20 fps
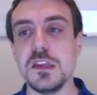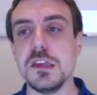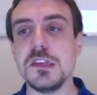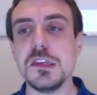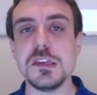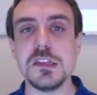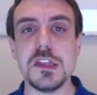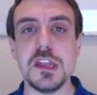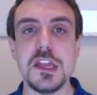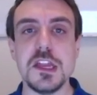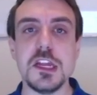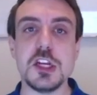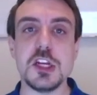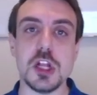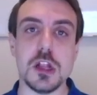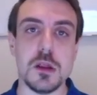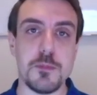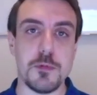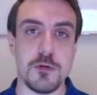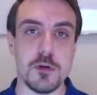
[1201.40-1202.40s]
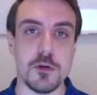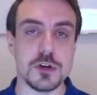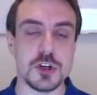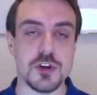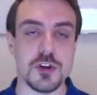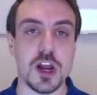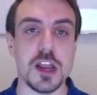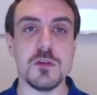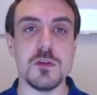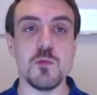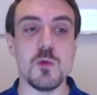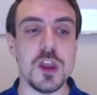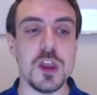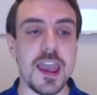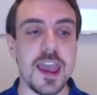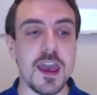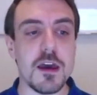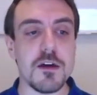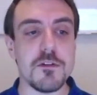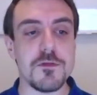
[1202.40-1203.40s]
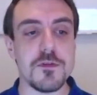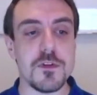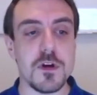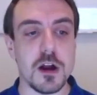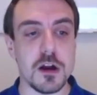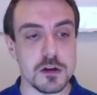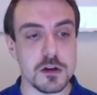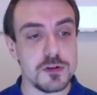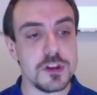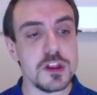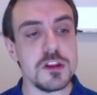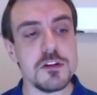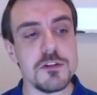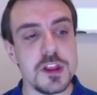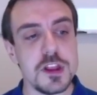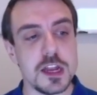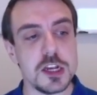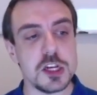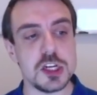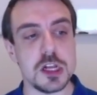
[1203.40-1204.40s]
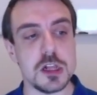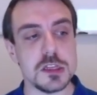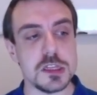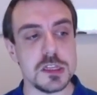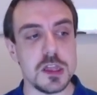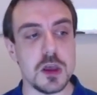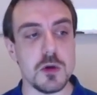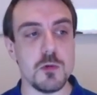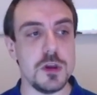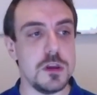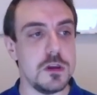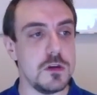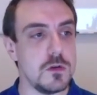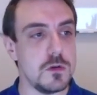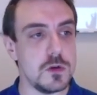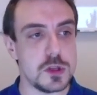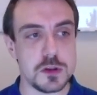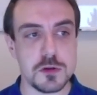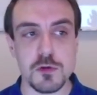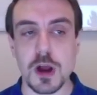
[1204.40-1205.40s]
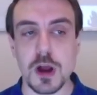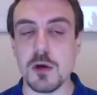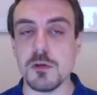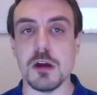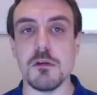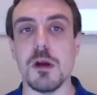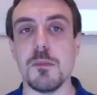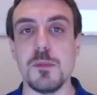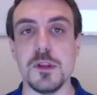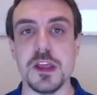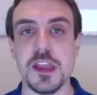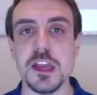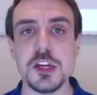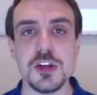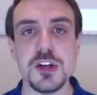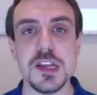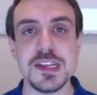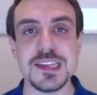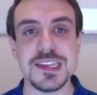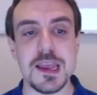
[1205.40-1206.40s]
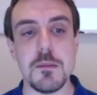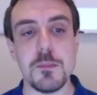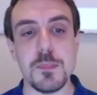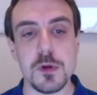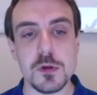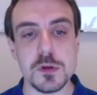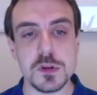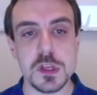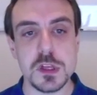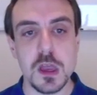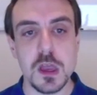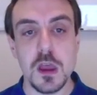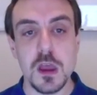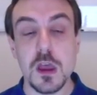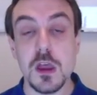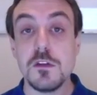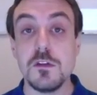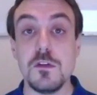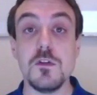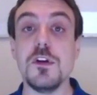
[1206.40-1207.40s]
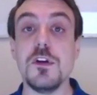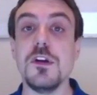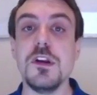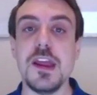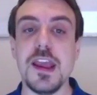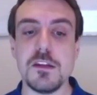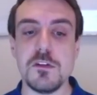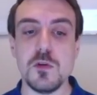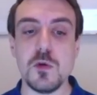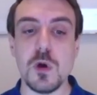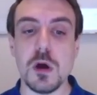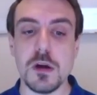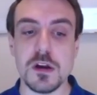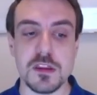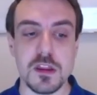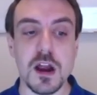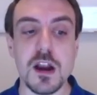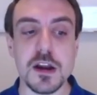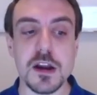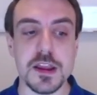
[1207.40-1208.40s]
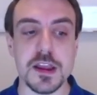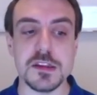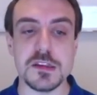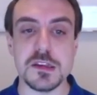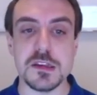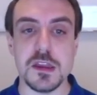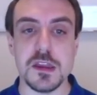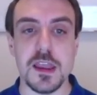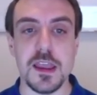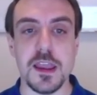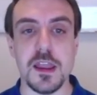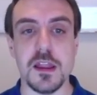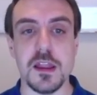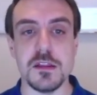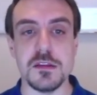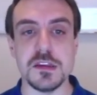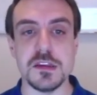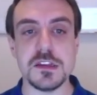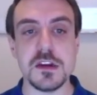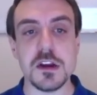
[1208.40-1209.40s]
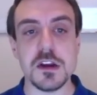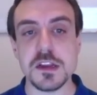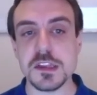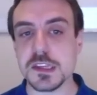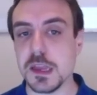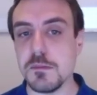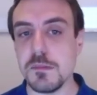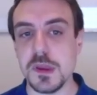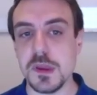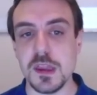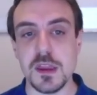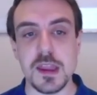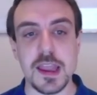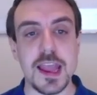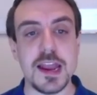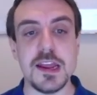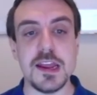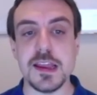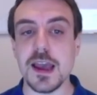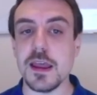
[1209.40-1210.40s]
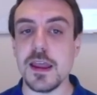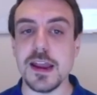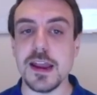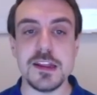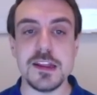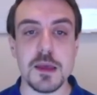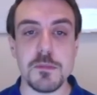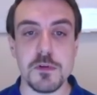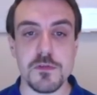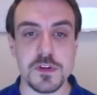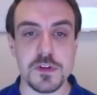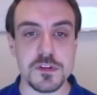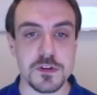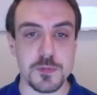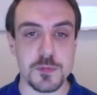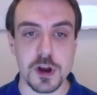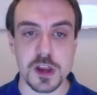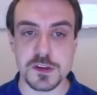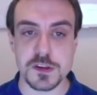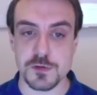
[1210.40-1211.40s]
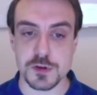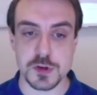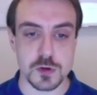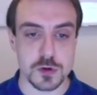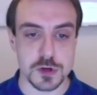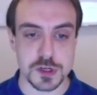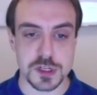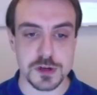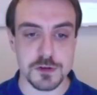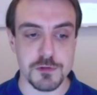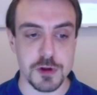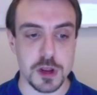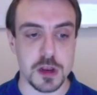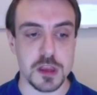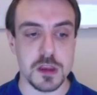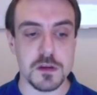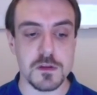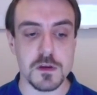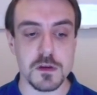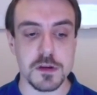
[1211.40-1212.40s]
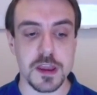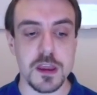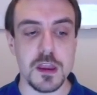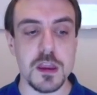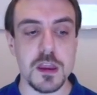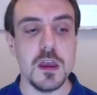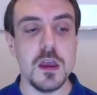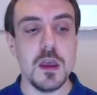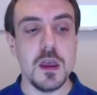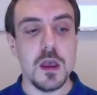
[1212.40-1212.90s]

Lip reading: this is the initial approach, right? We have hard-coded credentials that we use throughout our application examples to connect to our targets, and these targets can be any type of enterprise resource, really. Okay,